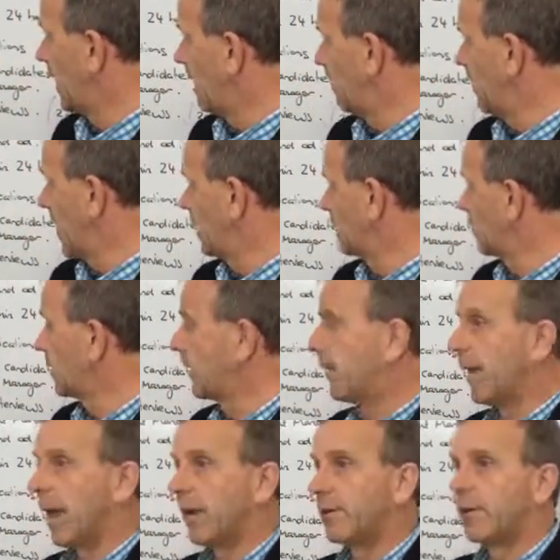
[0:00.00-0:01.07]
had a look
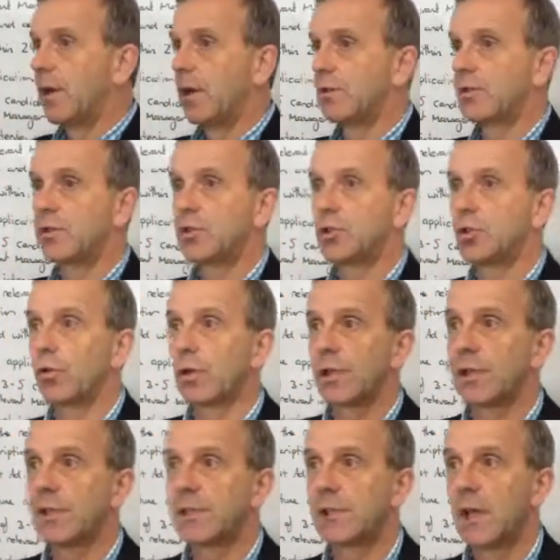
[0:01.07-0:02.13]
at those
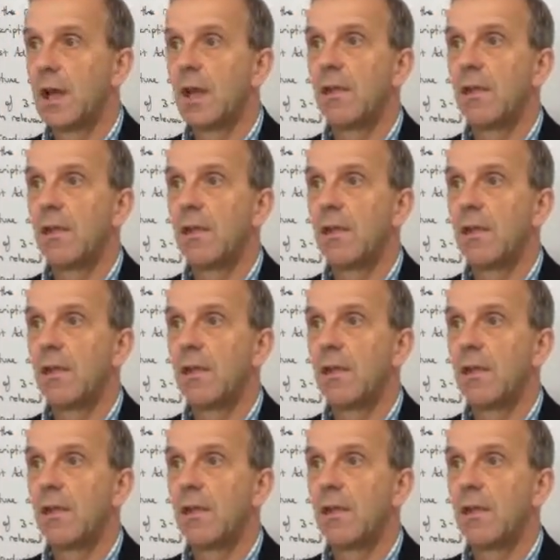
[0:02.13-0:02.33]
short lists,